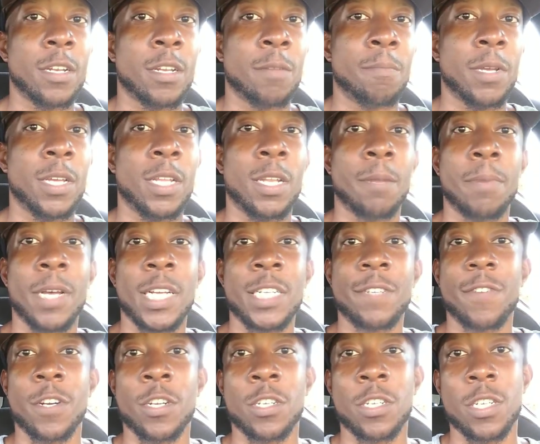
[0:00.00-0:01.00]
and being the best
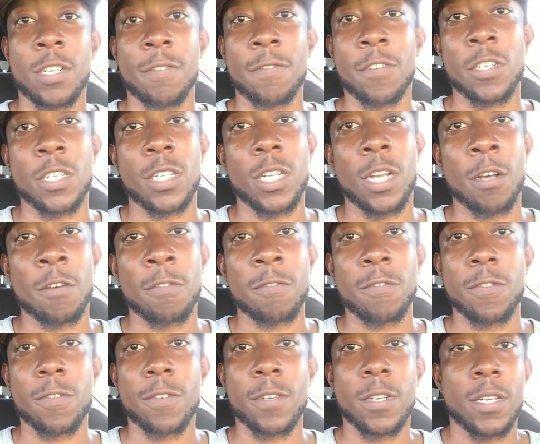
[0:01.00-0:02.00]
version of yourself,